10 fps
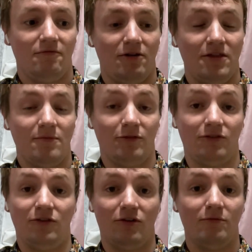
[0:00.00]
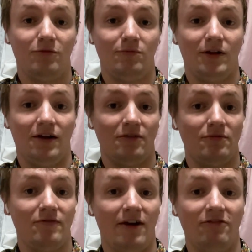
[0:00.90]
One of the most durable players
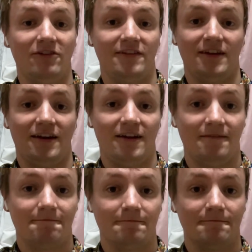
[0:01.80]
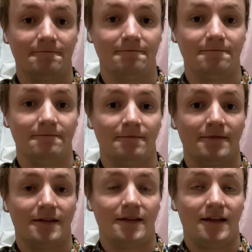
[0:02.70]
we've ever seen
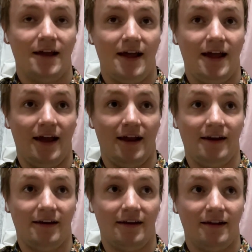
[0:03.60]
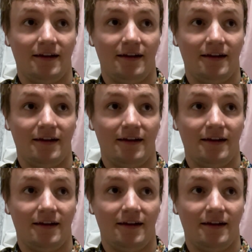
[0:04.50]
and